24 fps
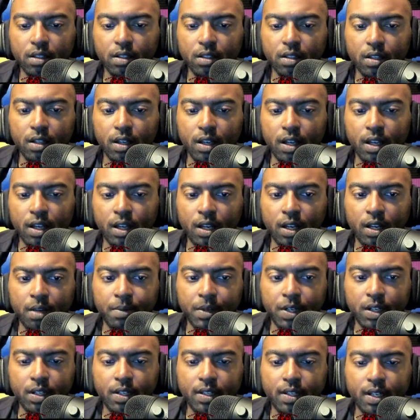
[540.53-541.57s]
And
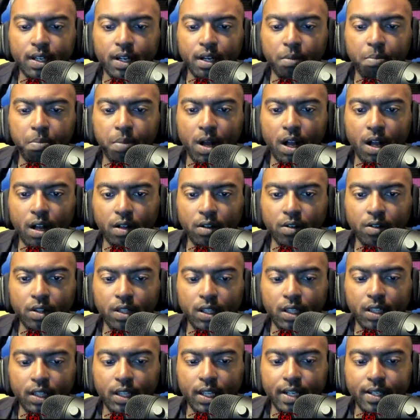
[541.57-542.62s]
you can see here, Poggle the
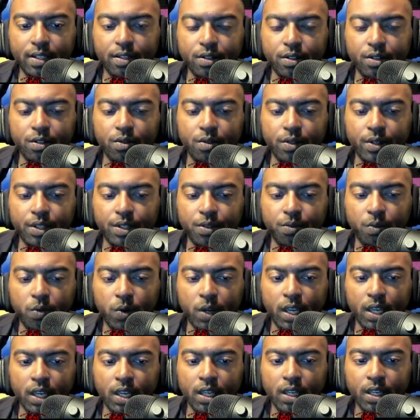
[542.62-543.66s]
Lesser is on his
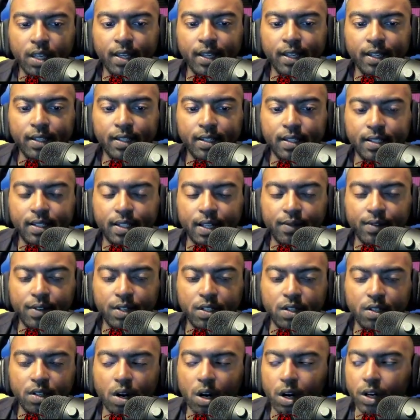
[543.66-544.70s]
way to 7
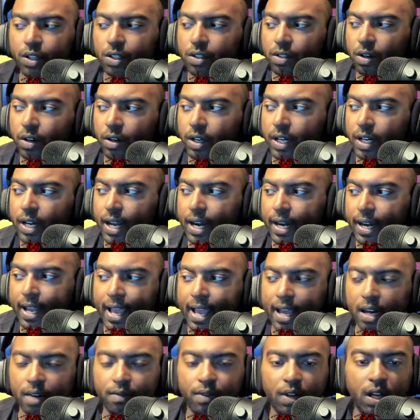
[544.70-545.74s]
stars, 39
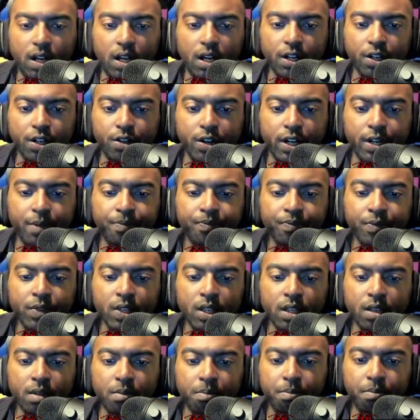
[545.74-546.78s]
out of 100.
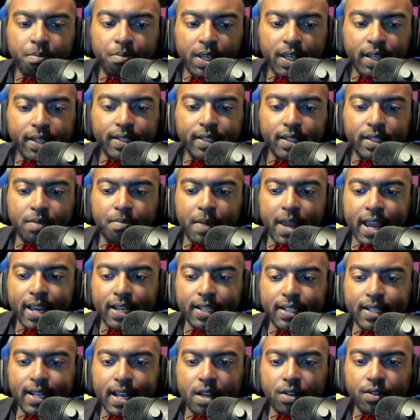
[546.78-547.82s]
Biggs is
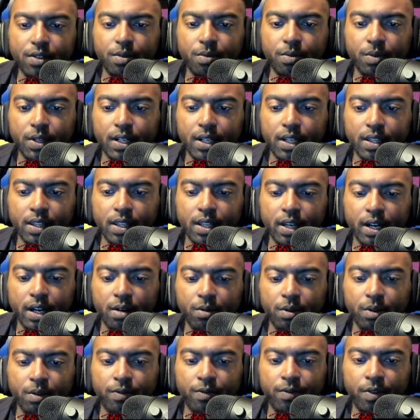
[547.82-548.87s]
maxed out, so we're done there.
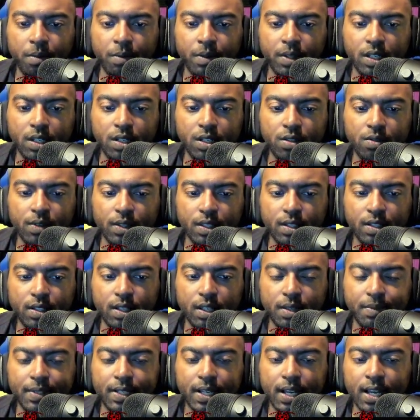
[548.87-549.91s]
We were farming these two at the
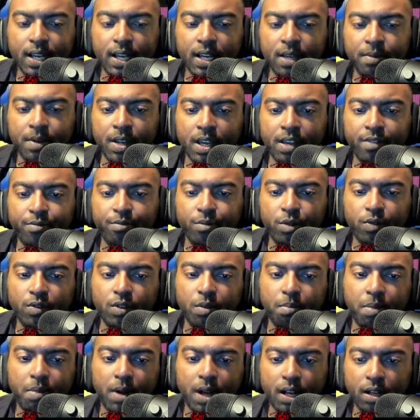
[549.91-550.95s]
same time. Now I've moved to
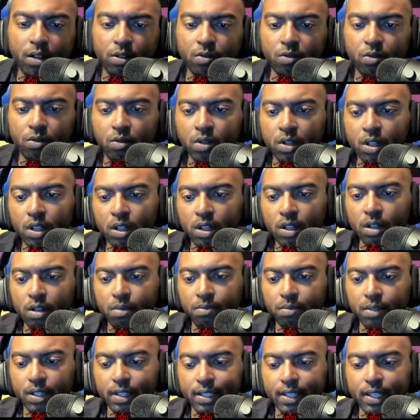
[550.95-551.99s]
Poggle
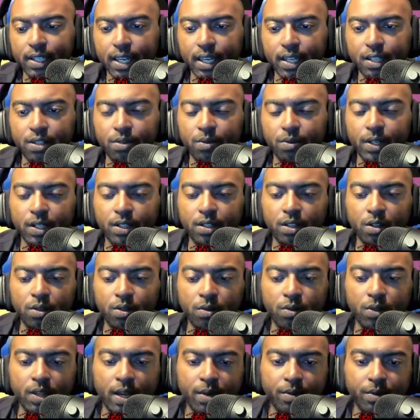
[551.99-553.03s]
plus
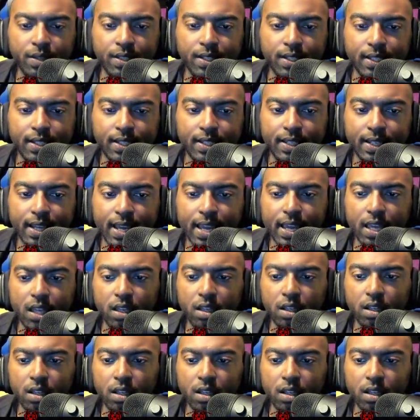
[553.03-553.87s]
K2SO. That was today.